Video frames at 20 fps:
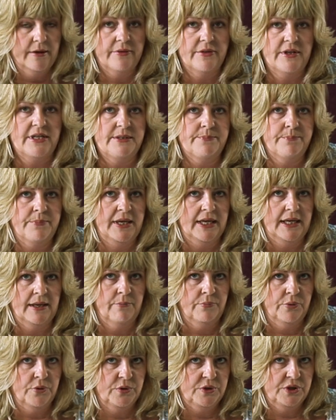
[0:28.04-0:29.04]
These big
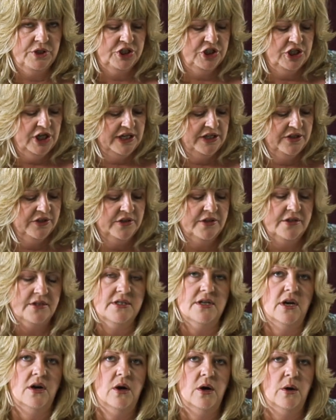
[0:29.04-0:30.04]
important
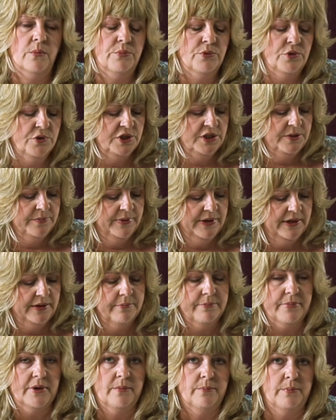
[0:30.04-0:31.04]
changes are brought
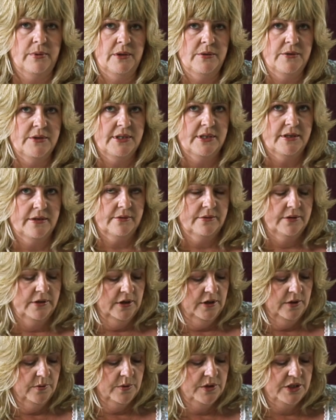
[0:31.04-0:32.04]
about by Pluto,
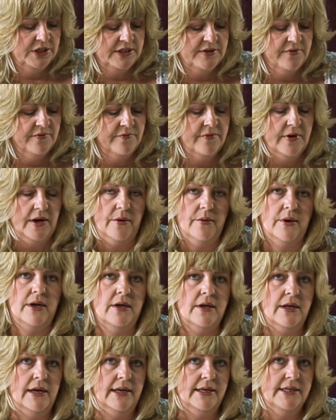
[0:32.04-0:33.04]
which is a very
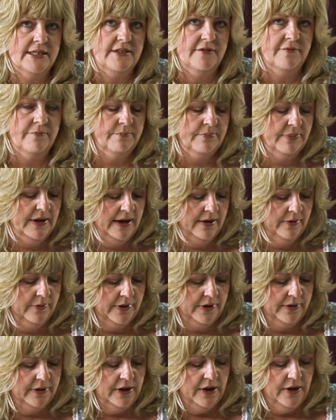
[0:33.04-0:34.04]
collective
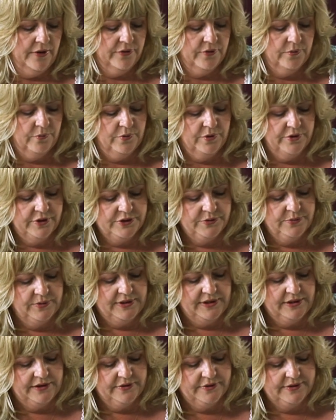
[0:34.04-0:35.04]
power that works
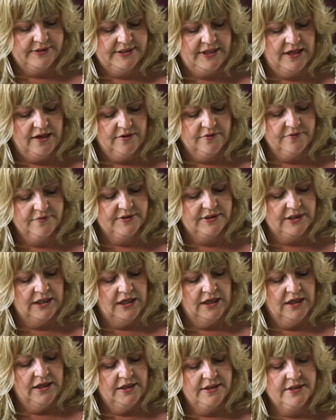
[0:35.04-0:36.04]
within ourselves,
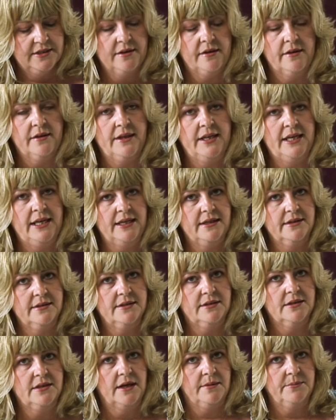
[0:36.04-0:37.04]
so that
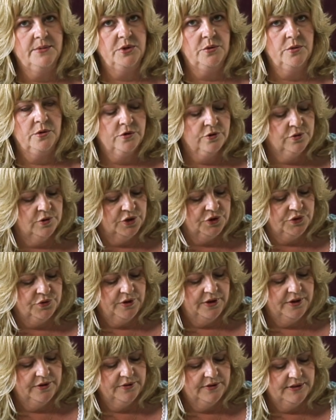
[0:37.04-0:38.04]
things come to a
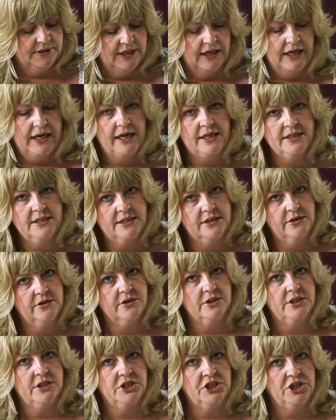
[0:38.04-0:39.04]
crossroads and
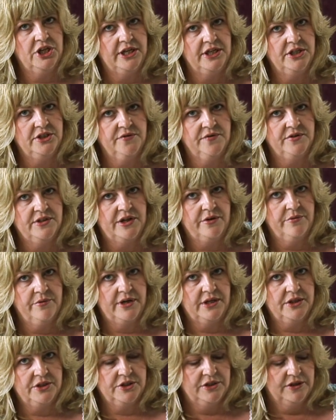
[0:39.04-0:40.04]
start a change of
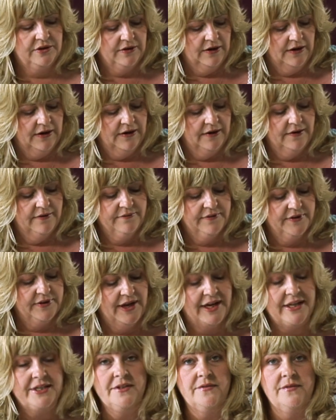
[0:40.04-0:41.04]
direction for
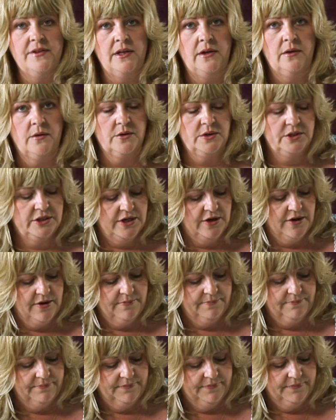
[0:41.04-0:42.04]
that of the long term.